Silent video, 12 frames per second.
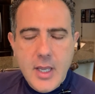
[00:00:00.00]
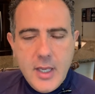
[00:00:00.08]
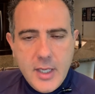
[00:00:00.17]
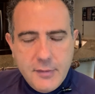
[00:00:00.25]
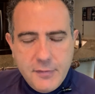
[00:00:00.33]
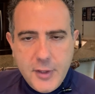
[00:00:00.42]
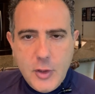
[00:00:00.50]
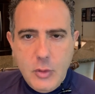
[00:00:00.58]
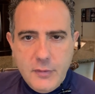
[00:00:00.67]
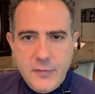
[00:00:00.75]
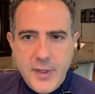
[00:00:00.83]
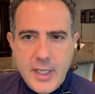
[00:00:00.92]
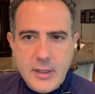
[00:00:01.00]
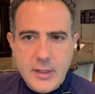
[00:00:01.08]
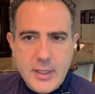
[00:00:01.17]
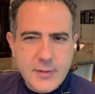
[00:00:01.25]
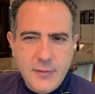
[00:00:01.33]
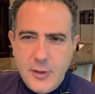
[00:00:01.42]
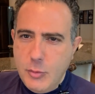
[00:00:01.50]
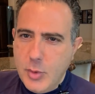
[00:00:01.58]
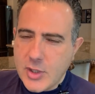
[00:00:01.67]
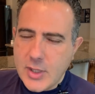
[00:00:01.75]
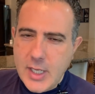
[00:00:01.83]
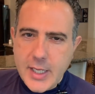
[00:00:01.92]
If you don't fail, it's very
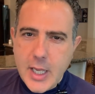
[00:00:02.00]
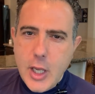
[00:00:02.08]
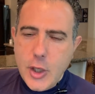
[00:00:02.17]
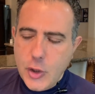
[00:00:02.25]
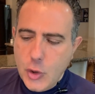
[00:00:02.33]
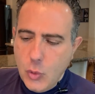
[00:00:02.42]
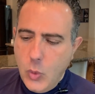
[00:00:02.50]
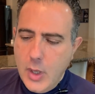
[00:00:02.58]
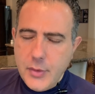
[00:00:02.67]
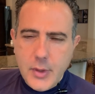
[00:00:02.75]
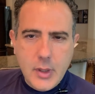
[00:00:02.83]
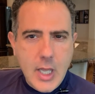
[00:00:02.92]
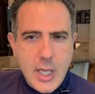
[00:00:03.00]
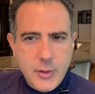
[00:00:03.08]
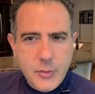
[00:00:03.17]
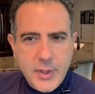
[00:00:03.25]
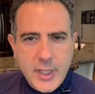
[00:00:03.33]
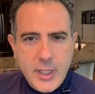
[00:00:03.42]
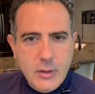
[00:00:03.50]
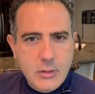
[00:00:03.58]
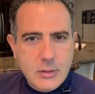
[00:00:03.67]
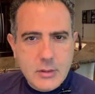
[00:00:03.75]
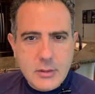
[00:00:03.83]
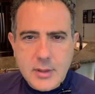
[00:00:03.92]
much like you won the lottery
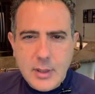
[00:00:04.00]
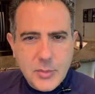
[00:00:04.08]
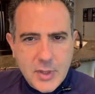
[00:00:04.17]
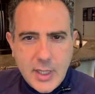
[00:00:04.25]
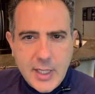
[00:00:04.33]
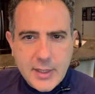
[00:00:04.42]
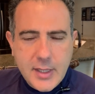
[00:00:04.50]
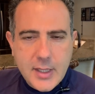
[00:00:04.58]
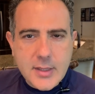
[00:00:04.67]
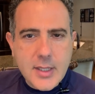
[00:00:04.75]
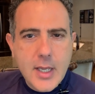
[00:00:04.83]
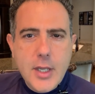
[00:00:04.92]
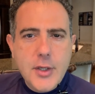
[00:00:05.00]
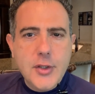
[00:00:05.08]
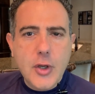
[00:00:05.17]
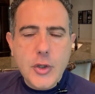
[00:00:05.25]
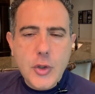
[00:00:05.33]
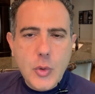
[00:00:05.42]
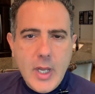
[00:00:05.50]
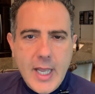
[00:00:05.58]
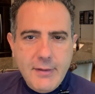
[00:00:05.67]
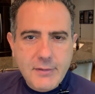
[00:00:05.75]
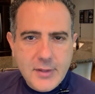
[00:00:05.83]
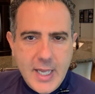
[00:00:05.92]
or something like this. So you
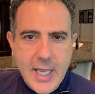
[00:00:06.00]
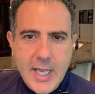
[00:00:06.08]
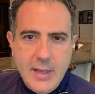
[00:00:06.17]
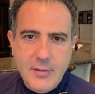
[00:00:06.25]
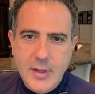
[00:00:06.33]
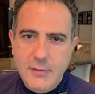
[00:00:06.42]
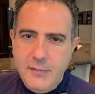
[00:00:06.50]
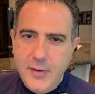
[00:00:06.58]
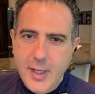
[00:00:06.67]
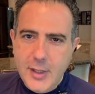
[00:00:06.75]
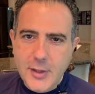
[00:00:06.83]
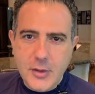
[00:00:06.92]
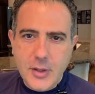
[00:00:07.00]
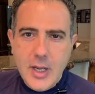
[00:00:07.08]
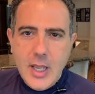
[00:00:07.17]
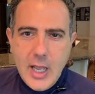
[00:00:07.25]
have to have a failure.